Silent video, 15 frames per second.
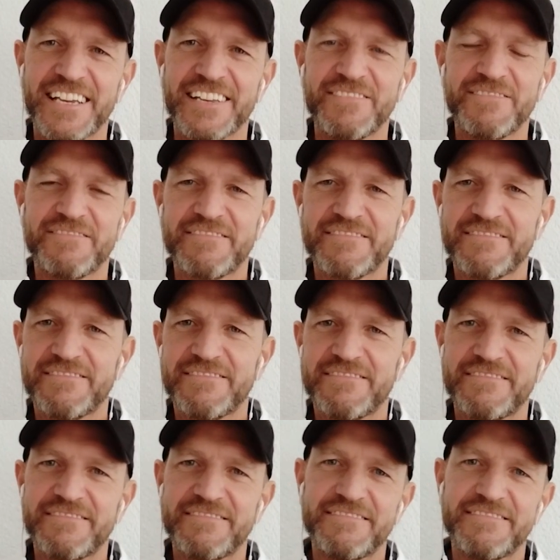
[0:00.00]
say
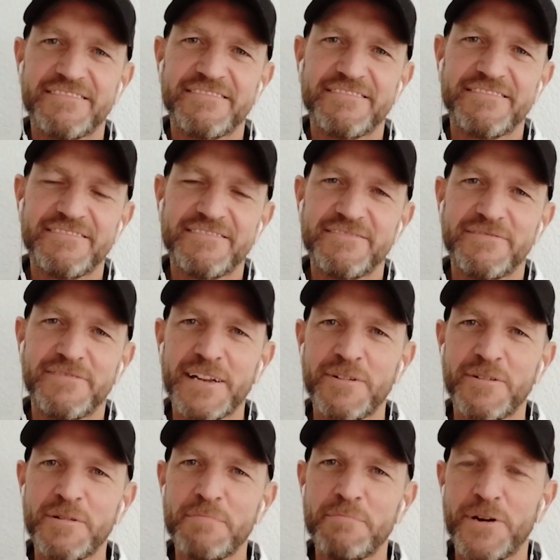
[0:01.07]

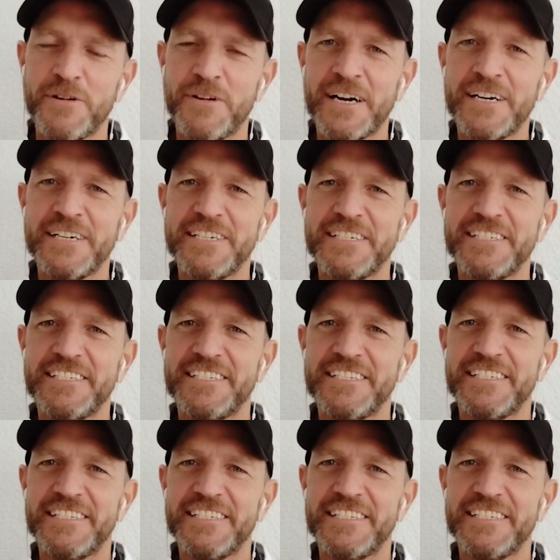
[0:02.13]
Villa and Borough.